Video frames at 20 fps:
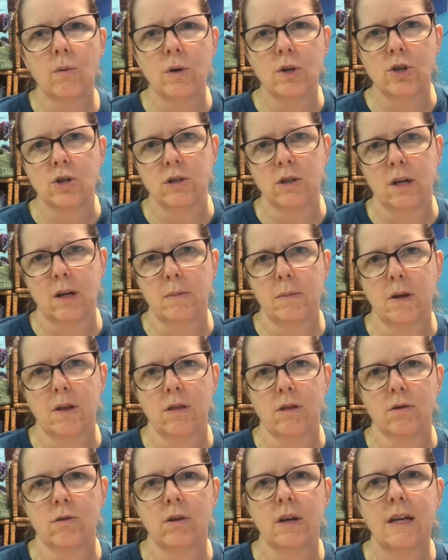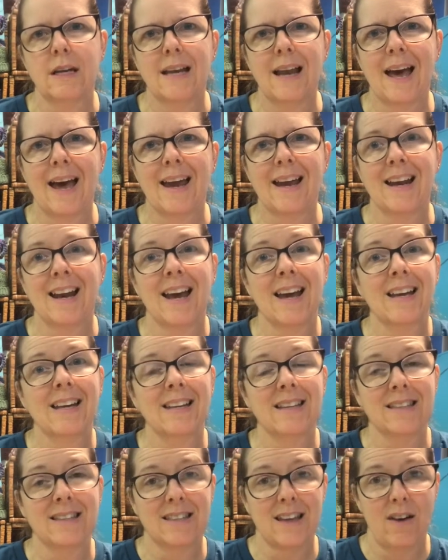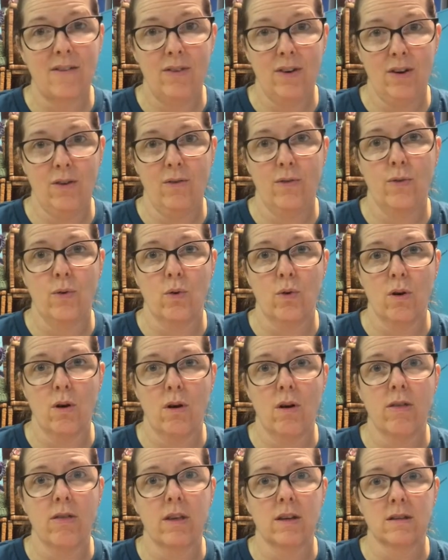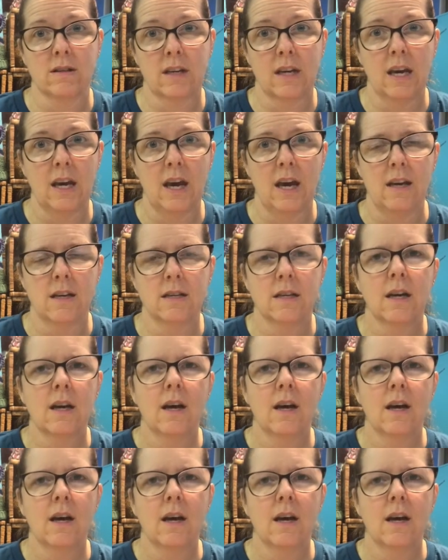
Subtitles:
which is going to be $39.97 for this kit.